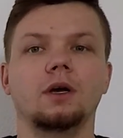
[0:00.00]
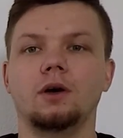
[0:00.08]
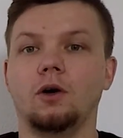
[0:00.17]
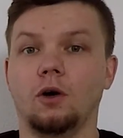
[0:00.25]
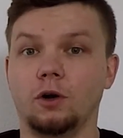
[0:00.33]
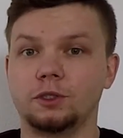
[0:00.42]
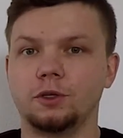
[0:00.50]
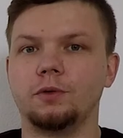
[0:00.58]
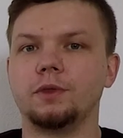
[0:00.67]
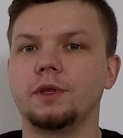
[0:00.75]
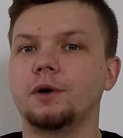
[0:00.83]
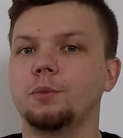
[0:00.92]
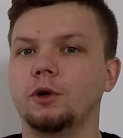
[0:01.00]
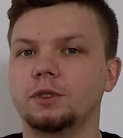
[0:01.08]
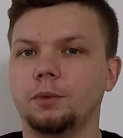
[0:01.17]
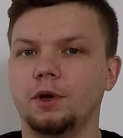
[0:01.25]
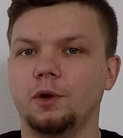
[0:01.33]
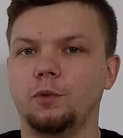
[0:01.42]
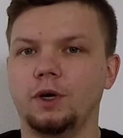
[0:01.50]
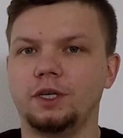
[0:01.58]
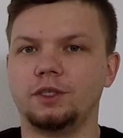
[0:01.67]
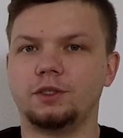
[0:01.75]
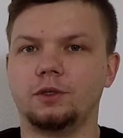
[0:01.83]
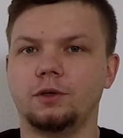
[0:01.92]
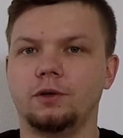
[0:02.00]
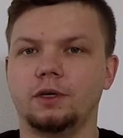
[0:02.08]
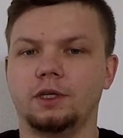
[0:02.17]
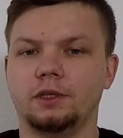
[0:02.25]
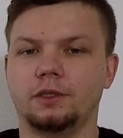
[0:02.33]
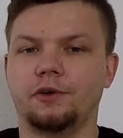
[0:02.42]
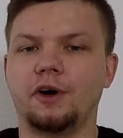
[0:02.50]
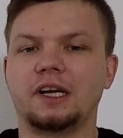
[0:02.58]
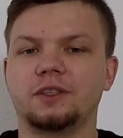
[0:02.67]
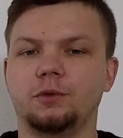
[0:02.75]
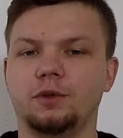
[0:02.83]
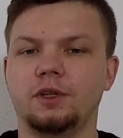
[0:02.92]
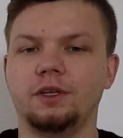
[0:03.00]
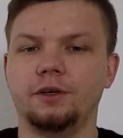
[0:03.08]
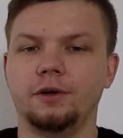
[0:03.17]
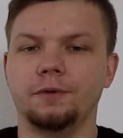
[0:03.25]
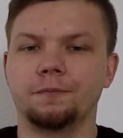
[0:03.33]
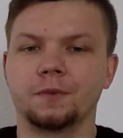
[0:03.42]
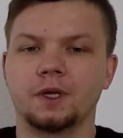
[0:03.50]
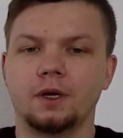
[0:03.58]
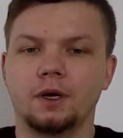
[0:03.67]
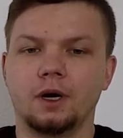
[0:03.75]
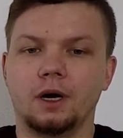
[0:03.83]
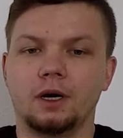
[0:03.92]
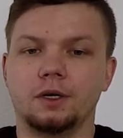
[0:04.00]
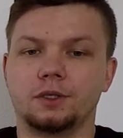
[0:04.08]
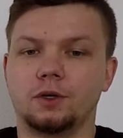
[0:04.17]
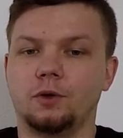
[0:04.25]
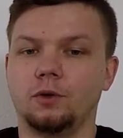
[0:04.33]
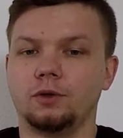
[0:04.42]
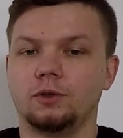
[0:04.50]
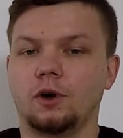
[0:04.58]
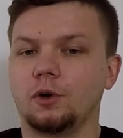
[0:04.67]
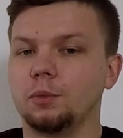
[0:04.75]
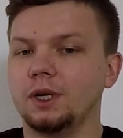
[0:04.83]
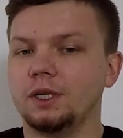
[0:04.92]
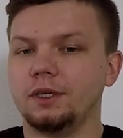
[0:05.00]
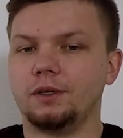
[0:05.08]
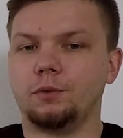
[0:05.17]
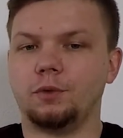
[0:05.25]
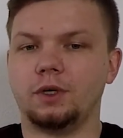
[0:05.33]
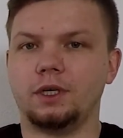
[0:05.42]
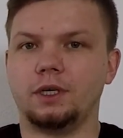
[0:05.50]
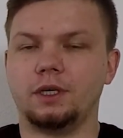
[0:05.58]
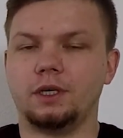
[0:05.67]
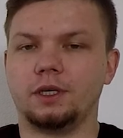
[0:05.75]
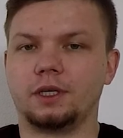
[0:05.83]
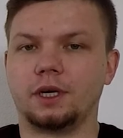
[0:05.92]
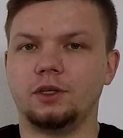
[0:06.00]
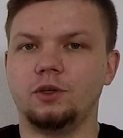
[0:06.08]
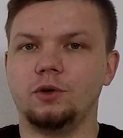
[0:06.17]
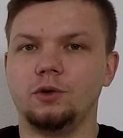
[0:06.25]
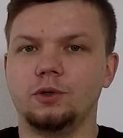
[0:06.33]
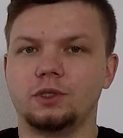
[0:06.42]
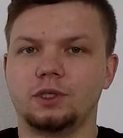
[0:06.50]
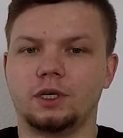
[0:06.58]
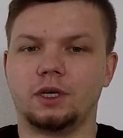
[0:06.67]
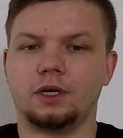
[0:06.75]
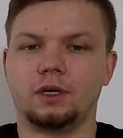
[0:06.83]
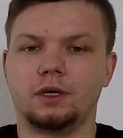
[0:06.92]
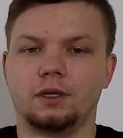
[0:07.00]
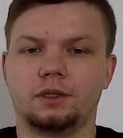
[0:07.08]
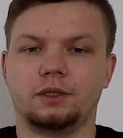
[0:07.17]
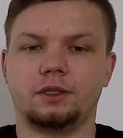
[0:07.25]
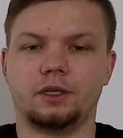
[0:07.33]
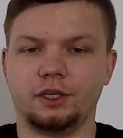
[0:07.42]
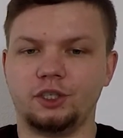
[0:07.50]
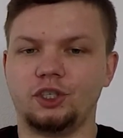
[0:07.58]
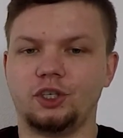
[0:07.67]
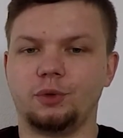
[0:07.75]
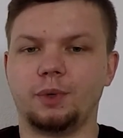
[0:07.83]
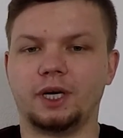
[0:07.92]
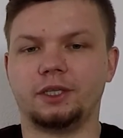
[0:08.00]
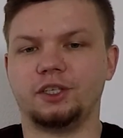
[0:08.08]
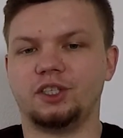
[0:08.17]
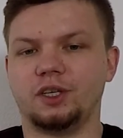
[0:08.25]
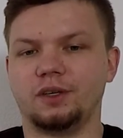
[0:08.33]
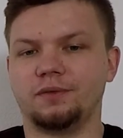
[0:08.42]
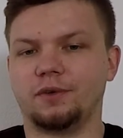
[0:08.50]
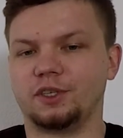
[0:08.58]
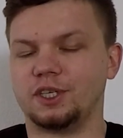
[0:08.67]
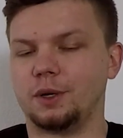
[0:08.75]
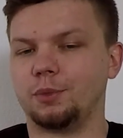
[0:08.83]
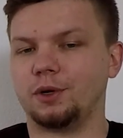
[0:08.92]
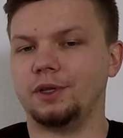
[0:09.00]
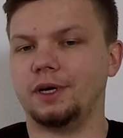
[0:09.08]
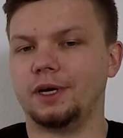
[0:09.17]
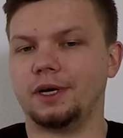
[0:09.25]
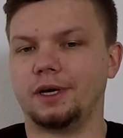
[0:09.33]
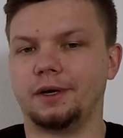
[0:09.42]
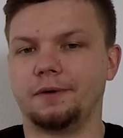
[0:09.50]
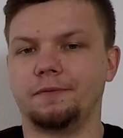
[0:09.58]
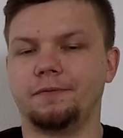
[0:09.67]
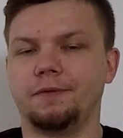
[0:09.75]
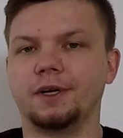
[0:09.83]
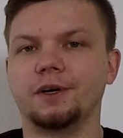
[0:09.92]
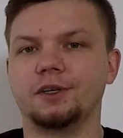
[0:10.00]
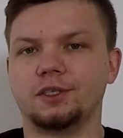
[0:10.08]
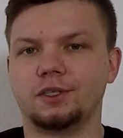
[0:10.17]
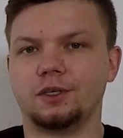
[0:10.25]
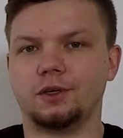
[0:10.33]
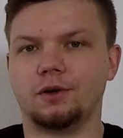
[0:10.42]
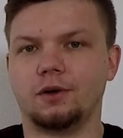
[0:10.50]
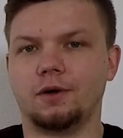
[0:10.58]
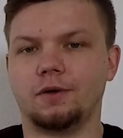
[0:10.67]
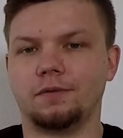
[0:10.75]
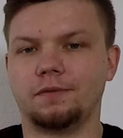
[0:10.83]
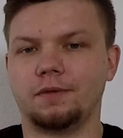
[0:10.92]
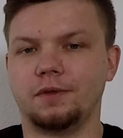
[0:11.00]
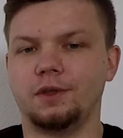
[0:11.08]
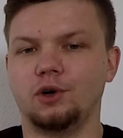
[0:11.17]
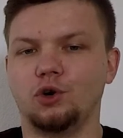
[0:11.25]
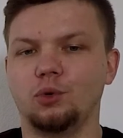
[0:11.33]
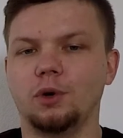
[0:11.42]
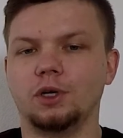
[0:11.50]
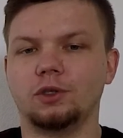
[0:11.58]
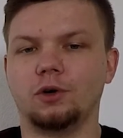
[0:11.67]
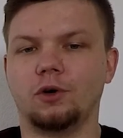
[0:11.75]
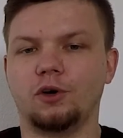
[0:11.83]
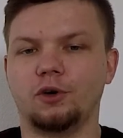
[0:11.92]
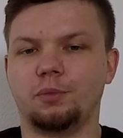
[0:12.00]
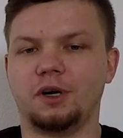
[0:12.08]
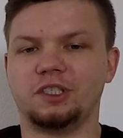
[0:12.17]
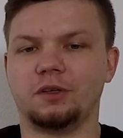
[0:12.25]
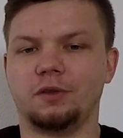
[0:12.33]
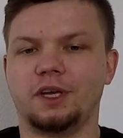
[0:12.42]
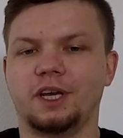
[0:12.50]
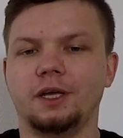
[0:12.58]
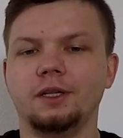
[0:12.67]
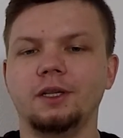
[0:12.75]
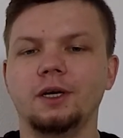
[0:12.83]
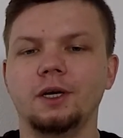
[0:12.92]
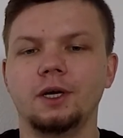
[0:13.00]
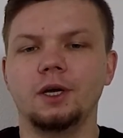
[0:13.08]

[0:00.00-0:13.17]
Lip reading: Also, there are multiple ways to interact with Leo. So normally we can use touch by touching, for example, the fingers of the robot or press on the head.